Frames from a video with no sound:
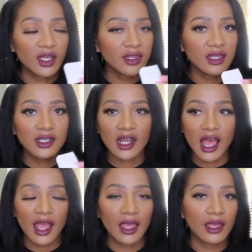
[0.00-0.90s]
Nothing
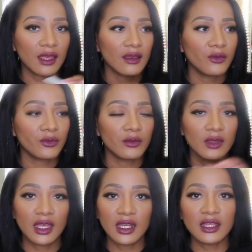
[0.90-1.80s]
like
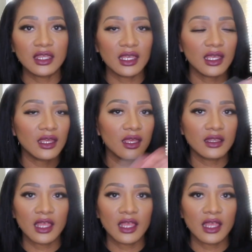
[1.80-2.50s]
anything